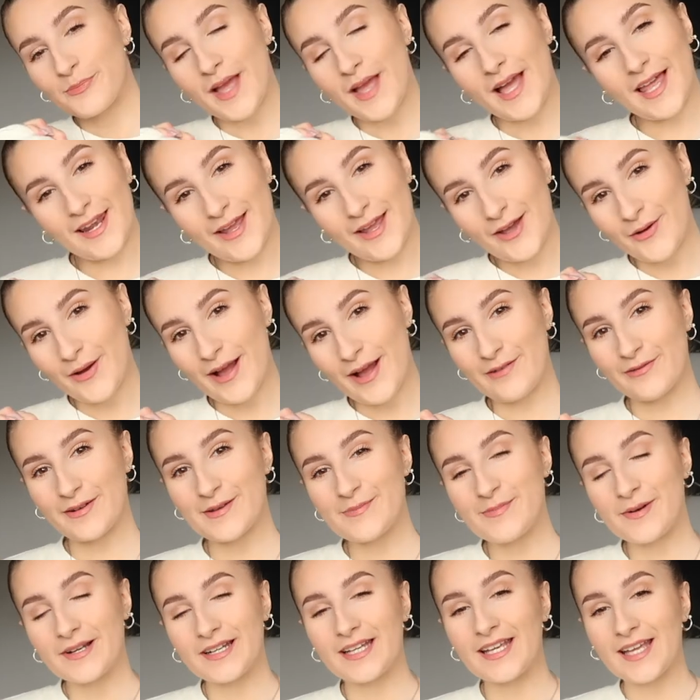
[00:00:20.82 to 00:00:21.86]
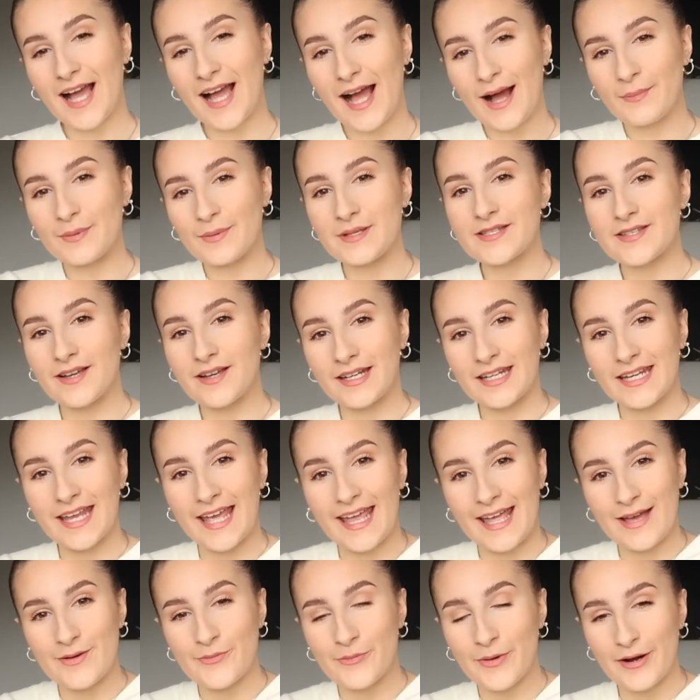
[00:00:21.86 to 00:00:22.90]
Hello everybody, happy
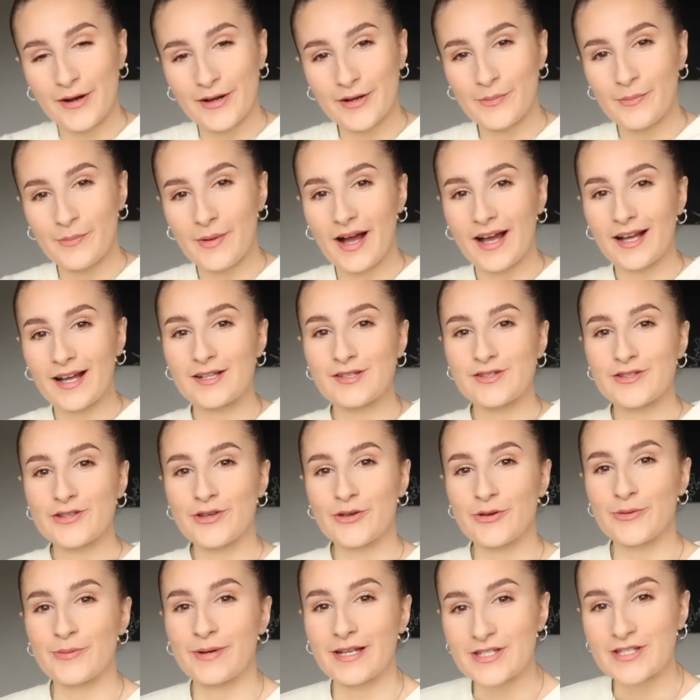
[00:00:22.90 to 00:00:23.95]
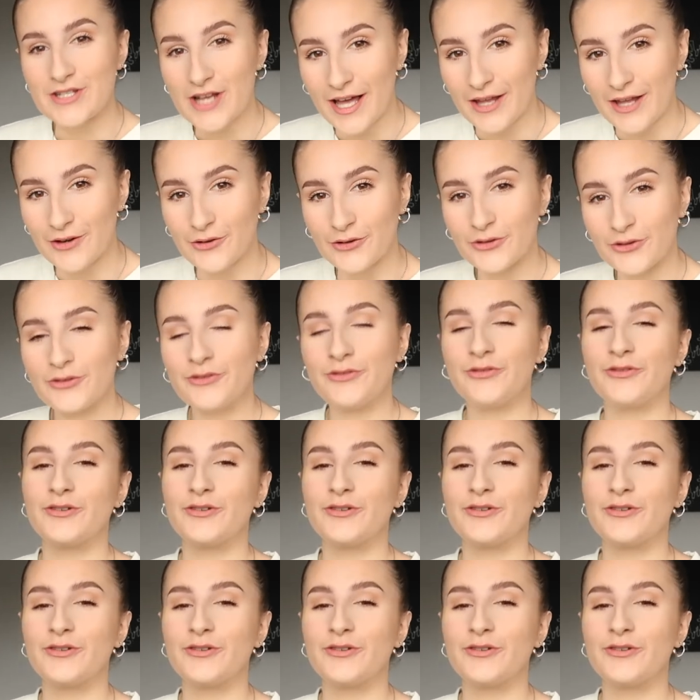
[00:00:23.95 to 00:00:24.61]
Sunday and welcome back to my channel.